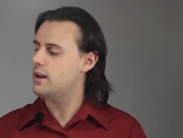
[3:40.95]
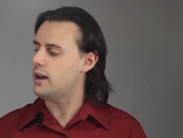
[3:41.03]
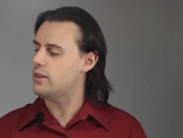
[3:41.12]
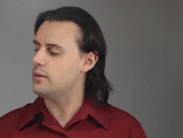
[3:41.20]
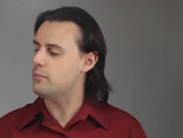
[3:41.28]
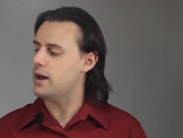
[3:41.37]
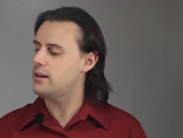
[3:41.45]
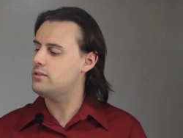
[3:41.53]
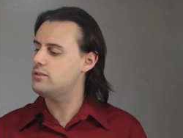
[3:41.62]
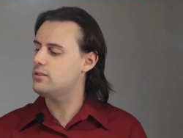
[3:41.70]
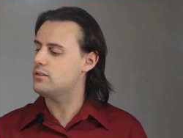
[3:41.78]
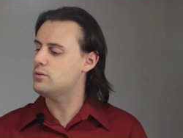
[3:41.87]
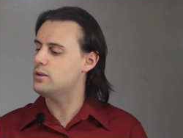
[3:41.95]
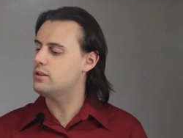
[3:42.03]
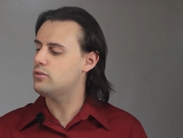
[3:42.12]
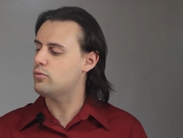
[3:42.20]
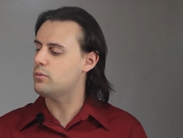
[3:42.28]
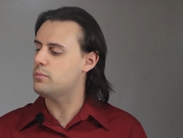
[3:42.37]
and the mass
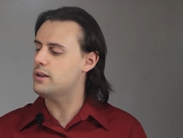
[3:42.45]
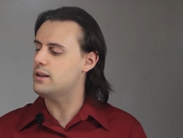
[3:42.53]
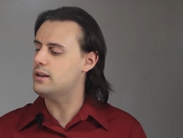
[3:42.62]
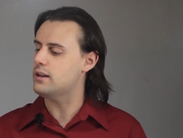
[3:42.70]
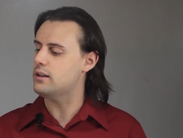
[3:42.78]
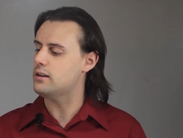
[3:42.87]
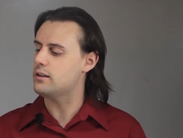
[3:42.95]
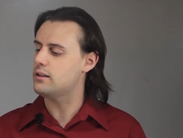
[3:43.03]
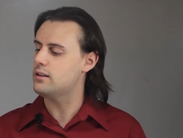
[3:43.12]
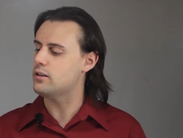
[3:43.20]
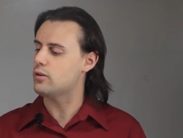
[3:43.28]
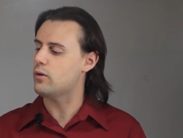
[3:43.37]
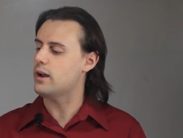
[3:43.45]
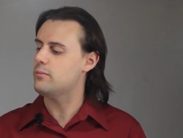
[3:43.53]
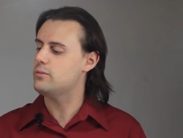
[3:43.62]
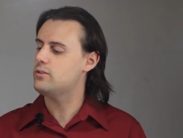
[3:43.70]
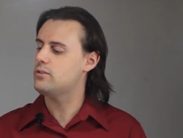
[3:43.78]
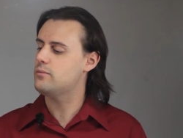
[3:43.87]
units would be in
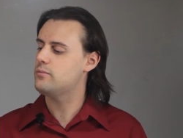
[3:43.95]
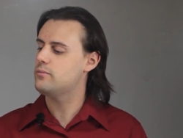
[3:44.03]
kilograms